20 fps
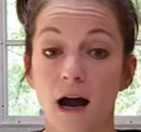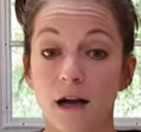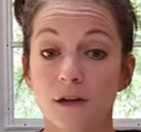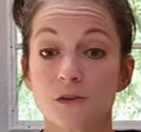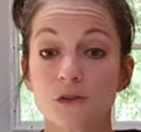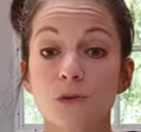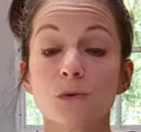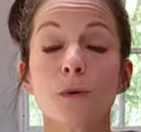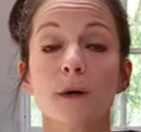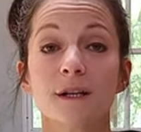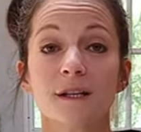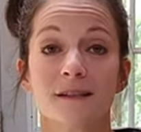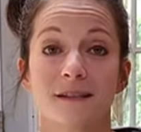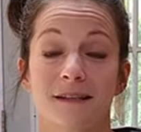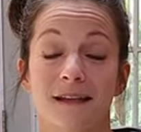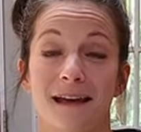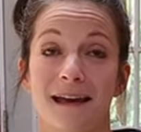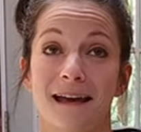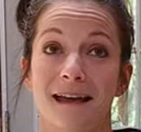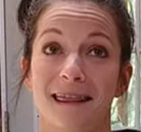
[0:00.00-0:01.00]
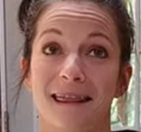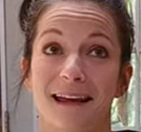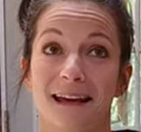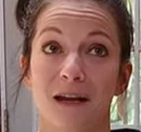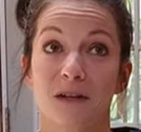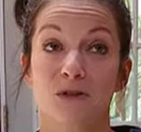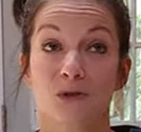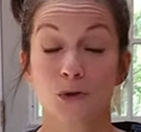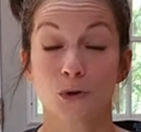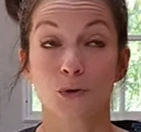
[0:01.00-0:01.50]
I do want to say that
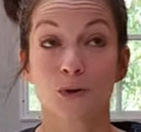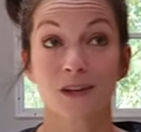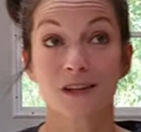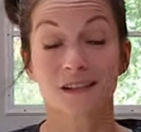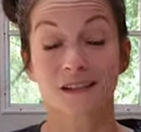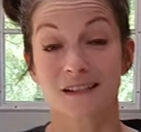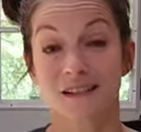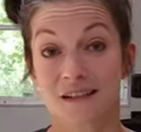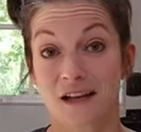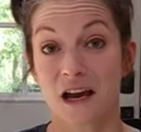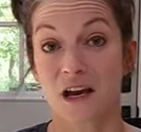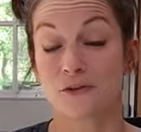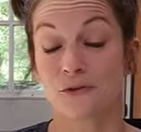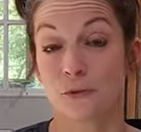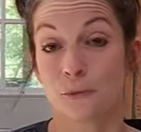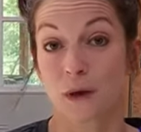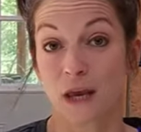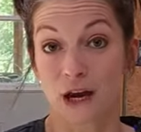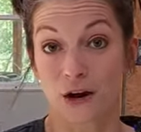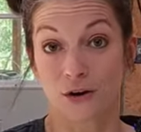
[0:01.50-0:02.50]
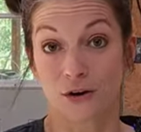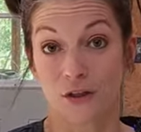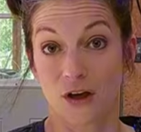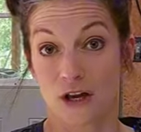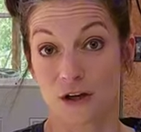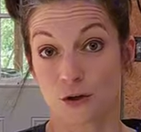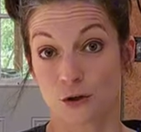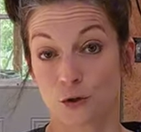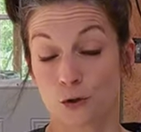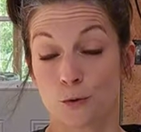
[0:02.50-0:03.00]
I stole this design from
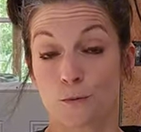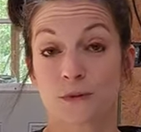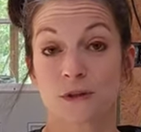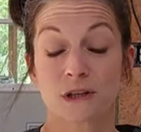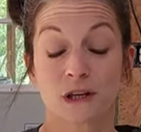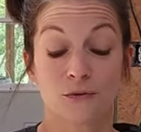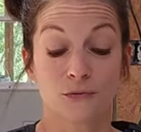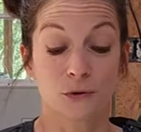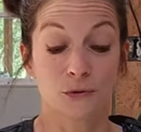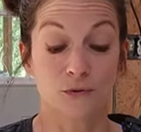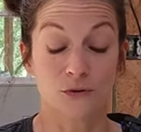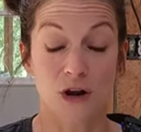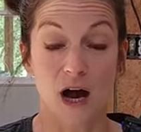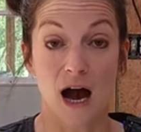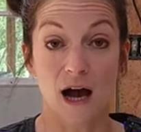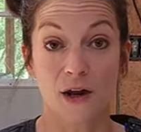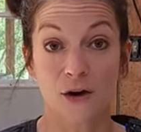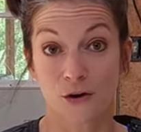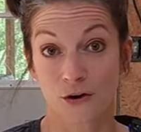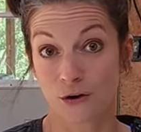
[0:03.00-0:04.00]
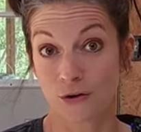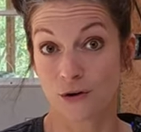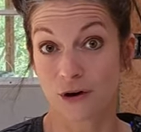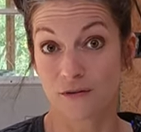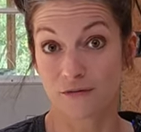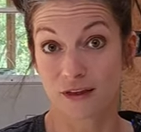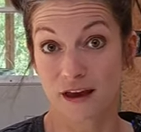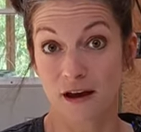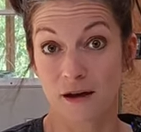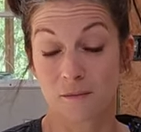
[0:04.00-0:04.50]
Carolina Coops. If you've not heard
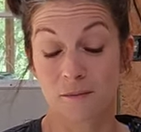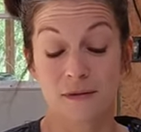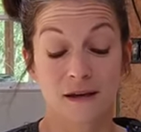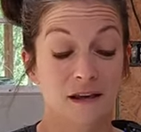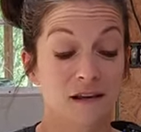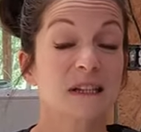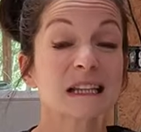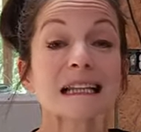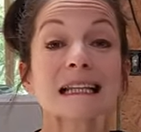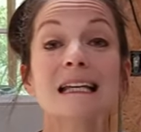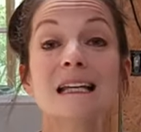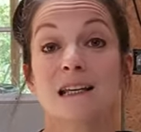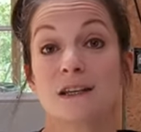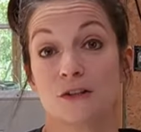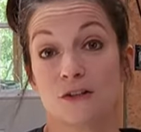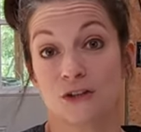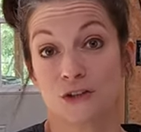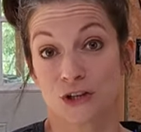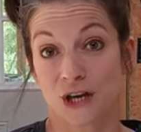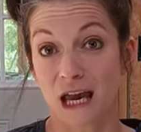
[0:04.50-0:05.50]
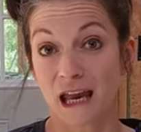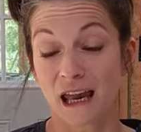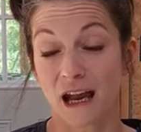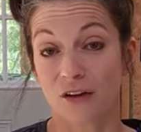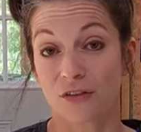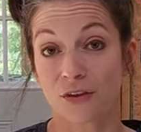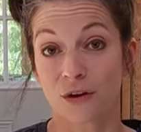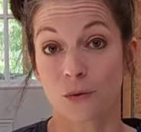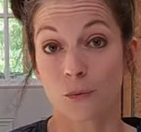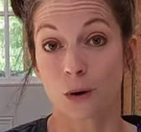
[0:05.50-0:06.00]
of them, please check
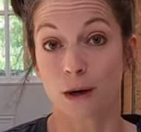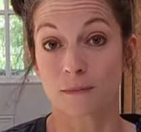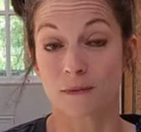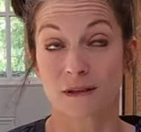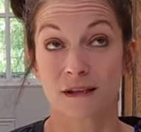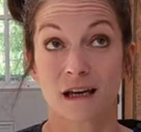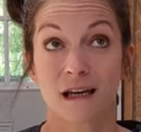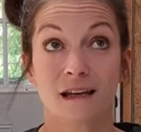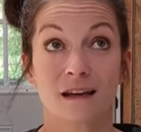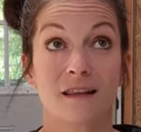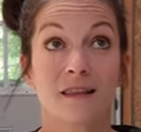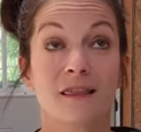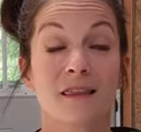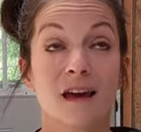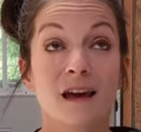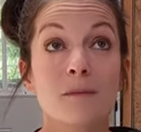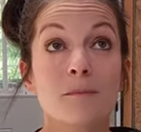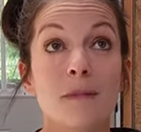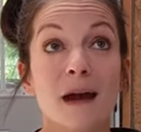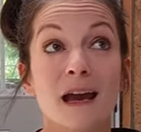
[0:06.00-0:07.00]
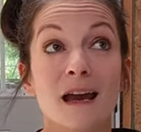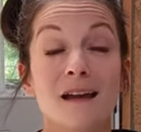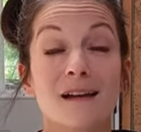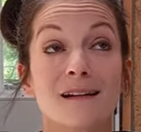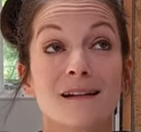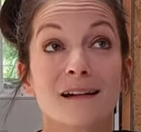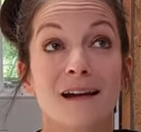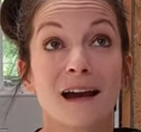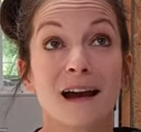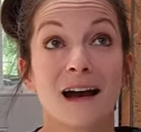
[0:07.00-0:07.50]
out their website. They make
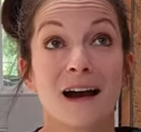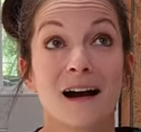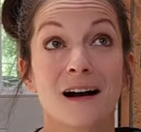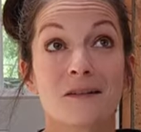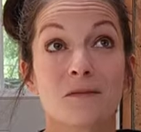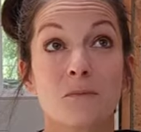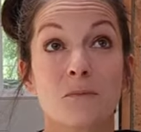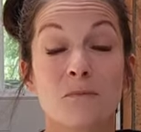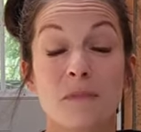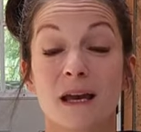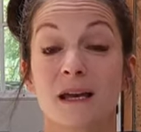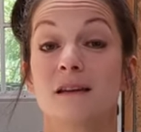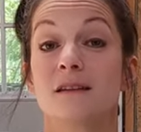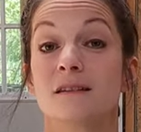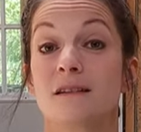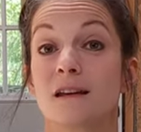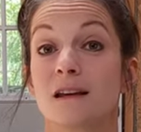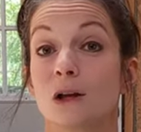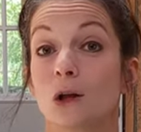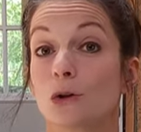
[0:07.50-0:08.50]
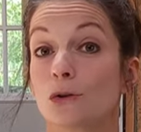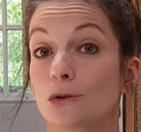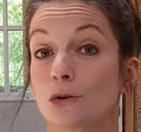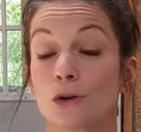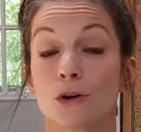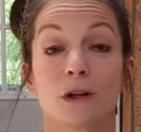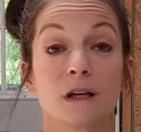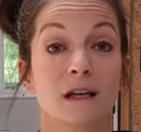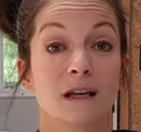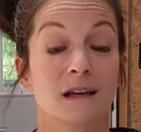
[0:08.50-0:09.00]
amazing
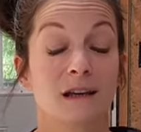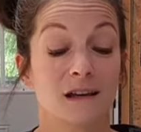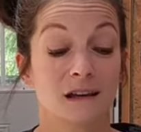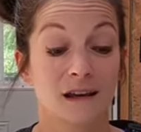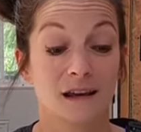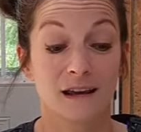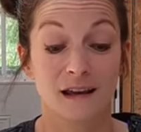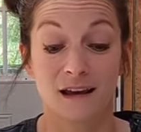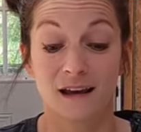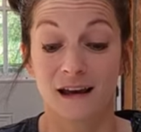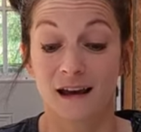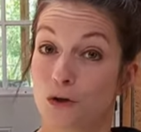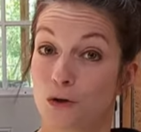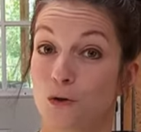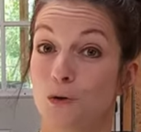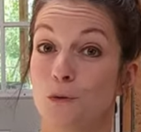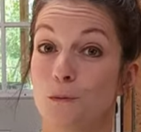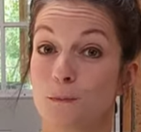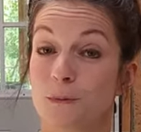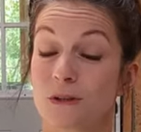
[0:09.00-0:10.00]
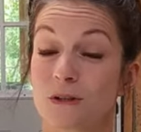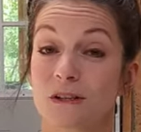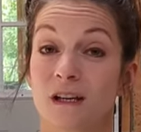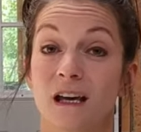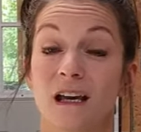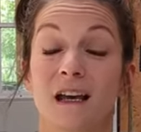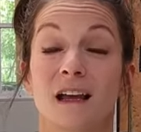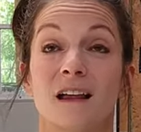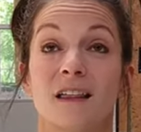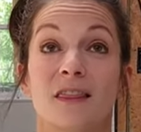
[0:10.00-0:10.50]
looking coops.
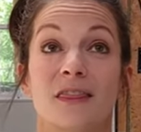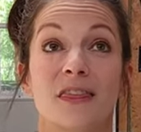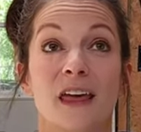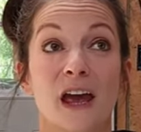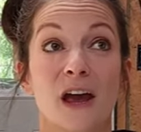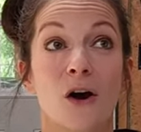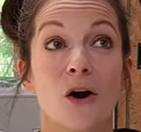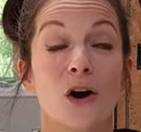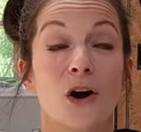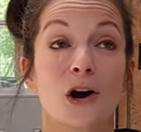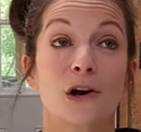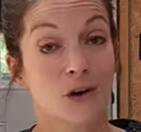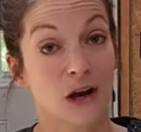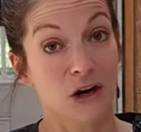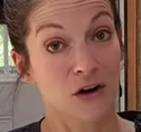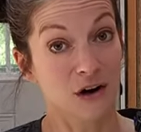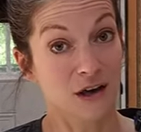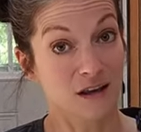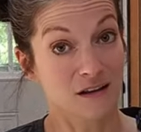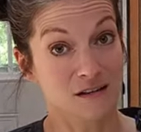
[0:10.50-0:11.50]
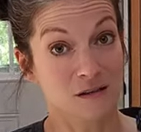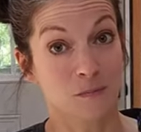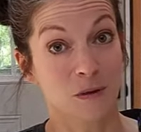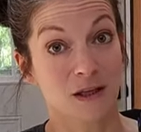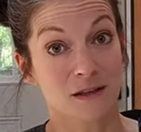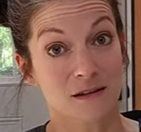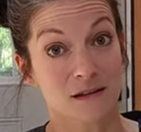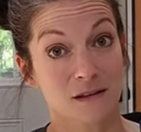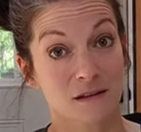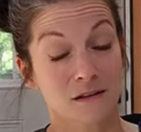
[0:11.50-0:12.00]
They are very
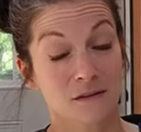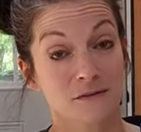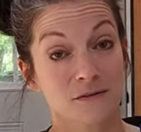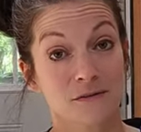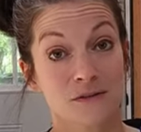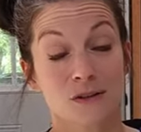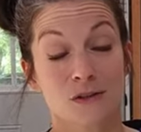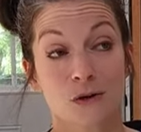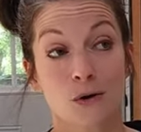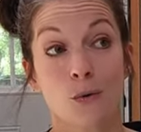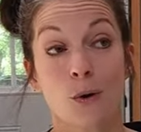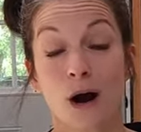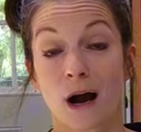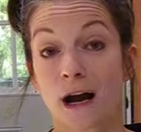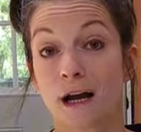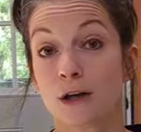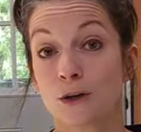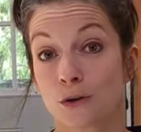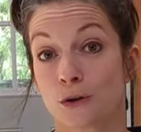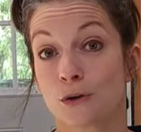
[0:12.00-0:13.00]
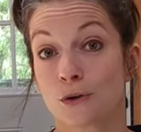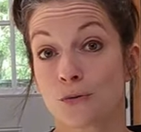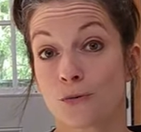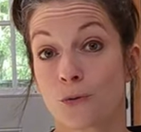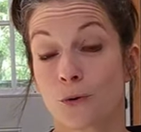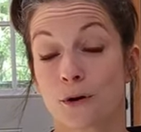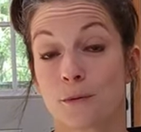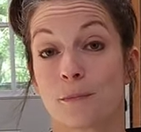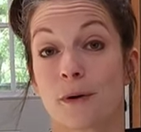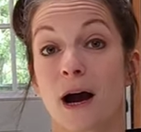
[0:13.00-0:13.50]
expensive, so I couldn't
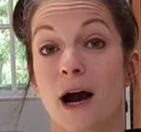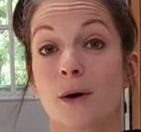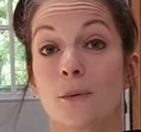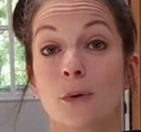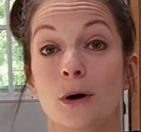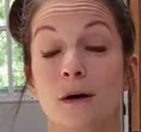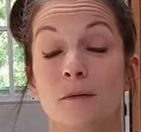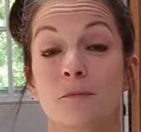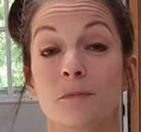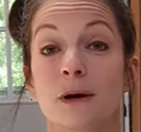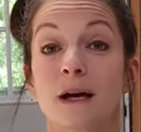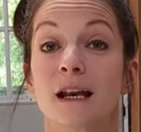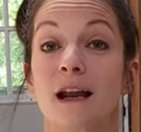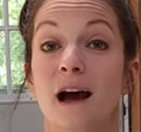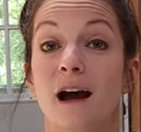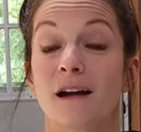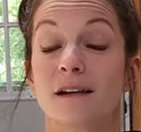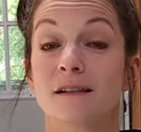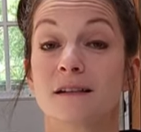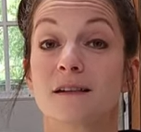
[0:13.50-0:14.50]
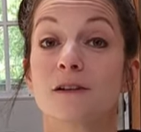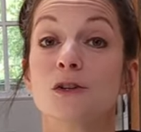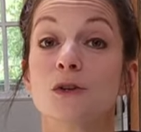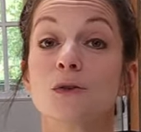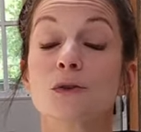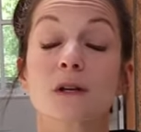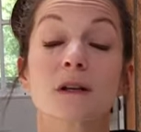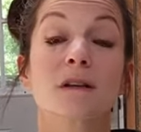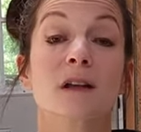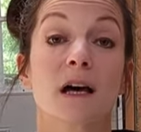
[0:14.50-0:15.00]
afford to buy one, but I did
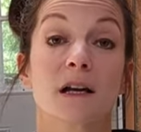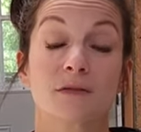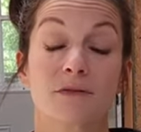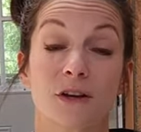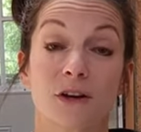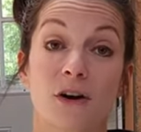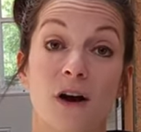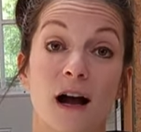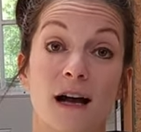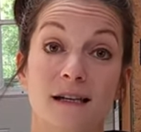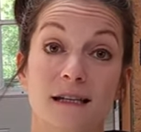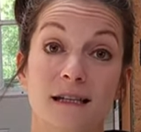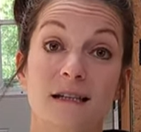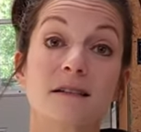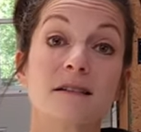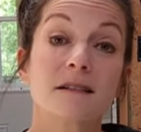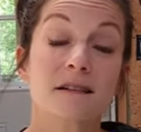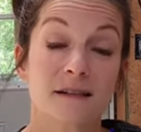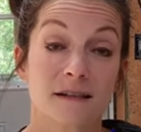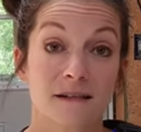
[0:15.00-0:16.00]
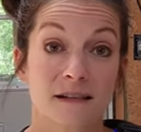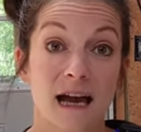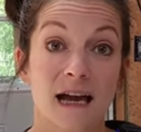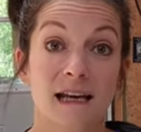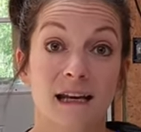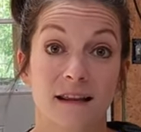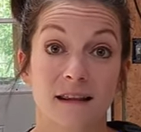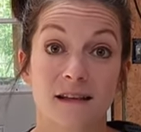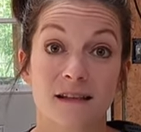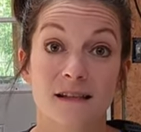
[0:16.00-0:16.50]
use a lot of their ideas in
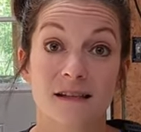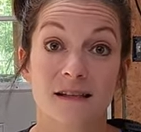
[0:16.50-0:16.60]
designing this